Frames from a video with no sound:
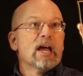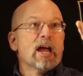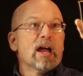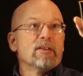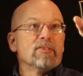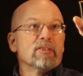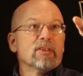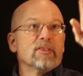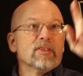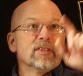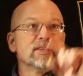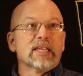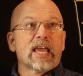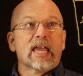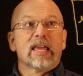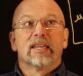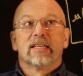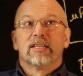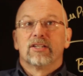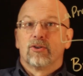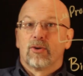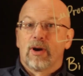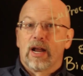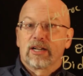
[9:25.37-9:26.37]
and then the data
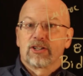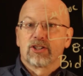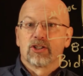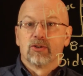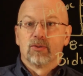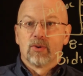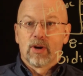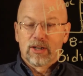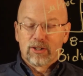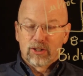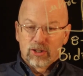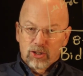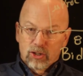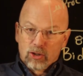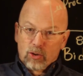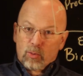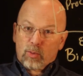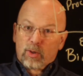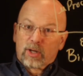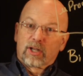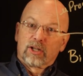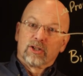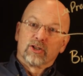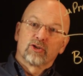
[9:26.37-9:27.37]
direction register
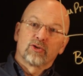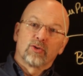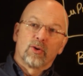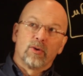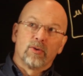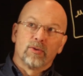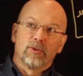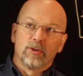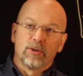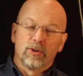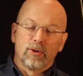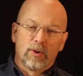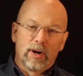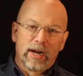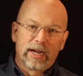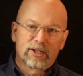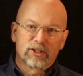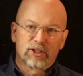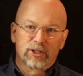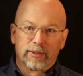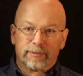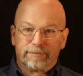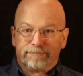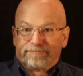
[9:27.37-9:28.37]
would control the
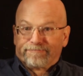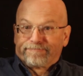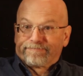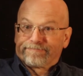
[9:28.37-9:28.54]
direction.